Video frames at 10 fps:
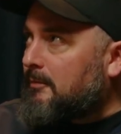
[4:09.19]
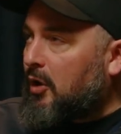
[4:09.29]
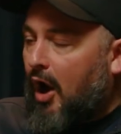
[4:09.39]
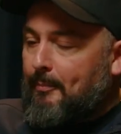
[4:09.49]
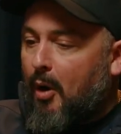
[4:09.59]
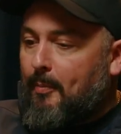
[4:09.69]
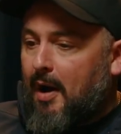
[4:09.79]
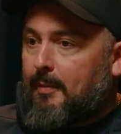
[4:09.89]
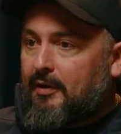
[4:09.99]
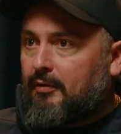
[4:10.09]
light bulb
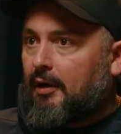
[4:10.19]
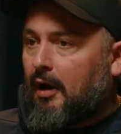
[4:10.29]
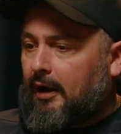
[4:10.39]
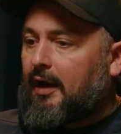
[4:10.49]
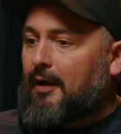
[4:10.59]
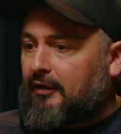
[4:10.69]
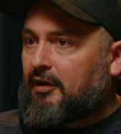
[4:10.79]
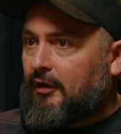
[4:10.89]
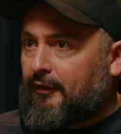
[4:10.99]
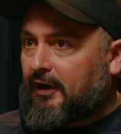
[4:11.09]
moments where I go, okay,
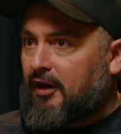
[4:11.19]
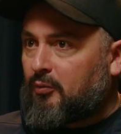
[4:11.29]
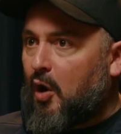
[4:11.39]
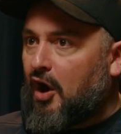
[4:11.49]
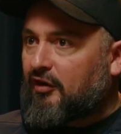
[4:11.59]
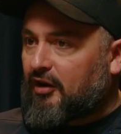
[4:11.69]
actually, I think this works.